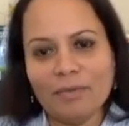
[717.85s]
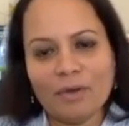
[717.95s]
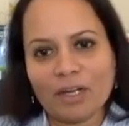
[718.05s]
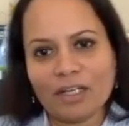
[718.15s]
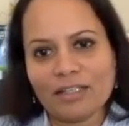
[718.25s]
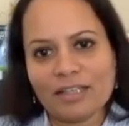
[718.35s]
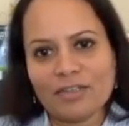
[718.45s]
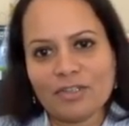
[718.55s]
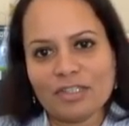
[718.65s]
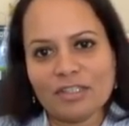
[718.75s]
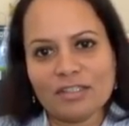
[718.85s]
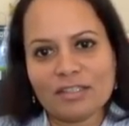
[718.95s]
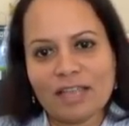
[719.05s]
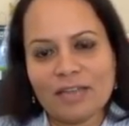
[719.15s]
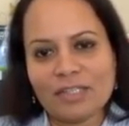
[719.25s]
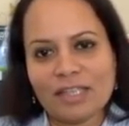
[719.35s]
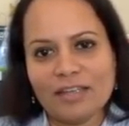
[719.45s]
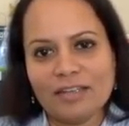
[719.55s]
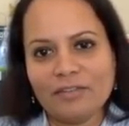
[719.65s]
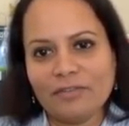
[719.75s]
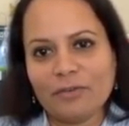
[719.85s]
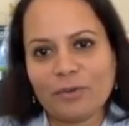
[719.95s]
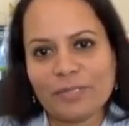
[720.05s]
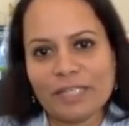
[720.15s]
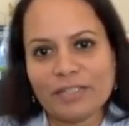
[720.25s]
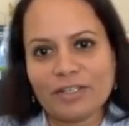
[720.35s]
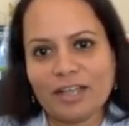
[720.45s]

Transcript: organizations outside of the Forbes HR